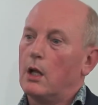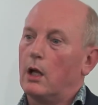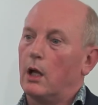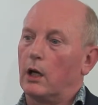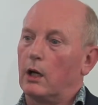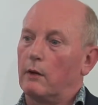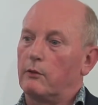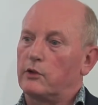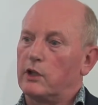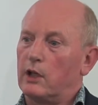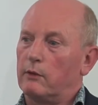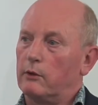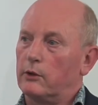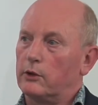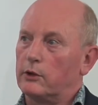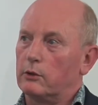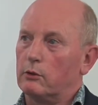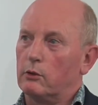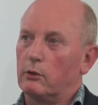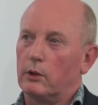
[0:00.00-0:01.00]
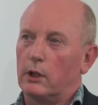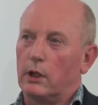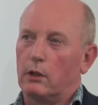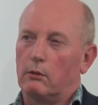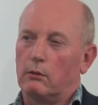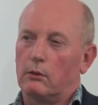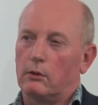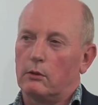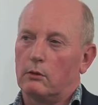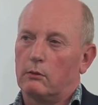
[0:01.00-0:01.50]
And I've traveled to
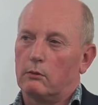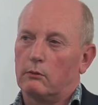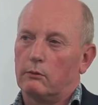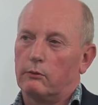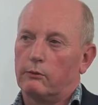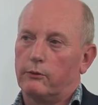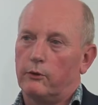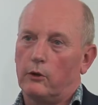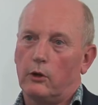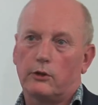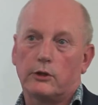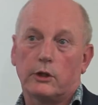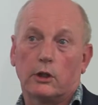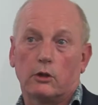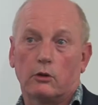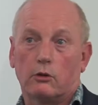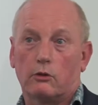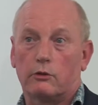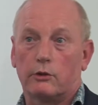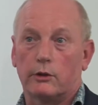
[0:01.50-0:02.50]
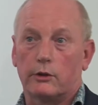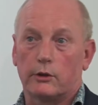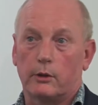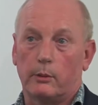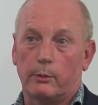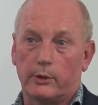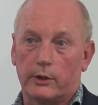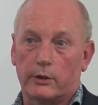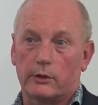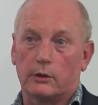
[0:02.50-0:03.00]
around 40 countries on
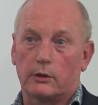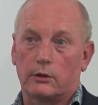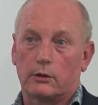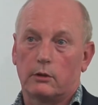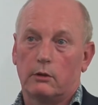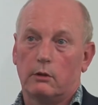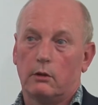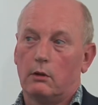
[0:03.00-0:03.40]
business.